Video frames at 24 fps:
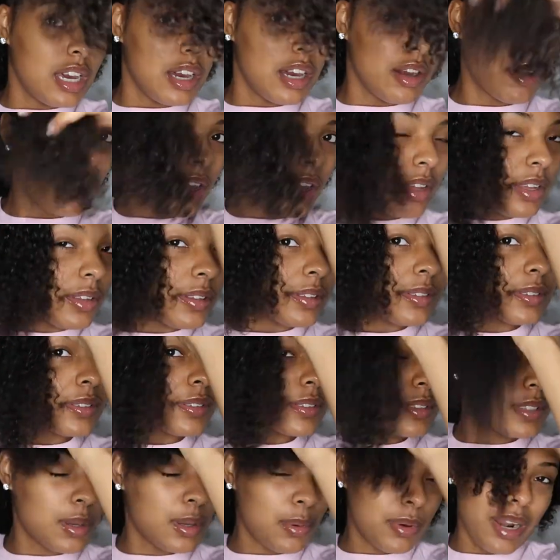Okay,
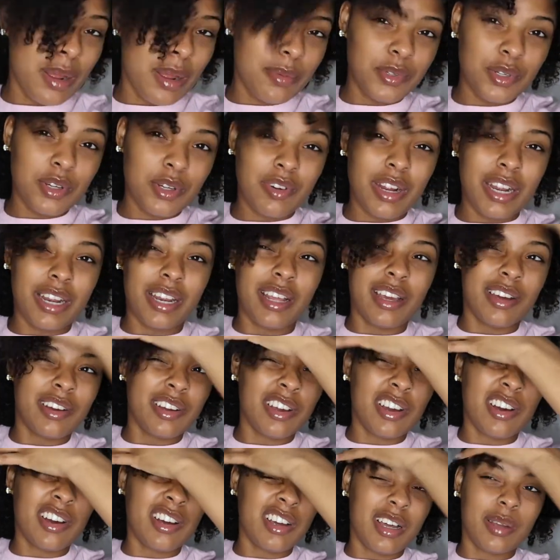so what I'm doing right now,
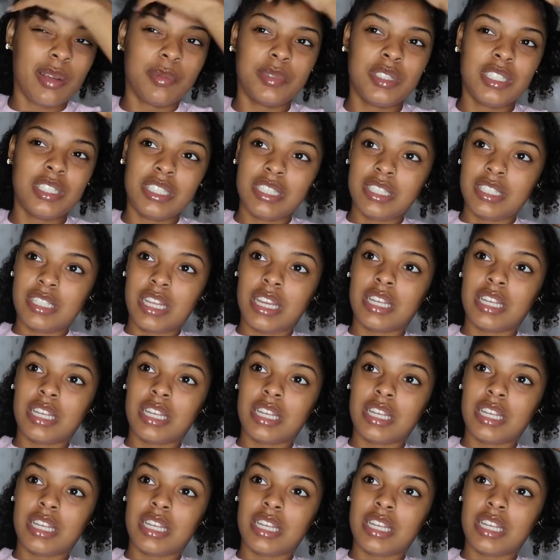y'all, I'm just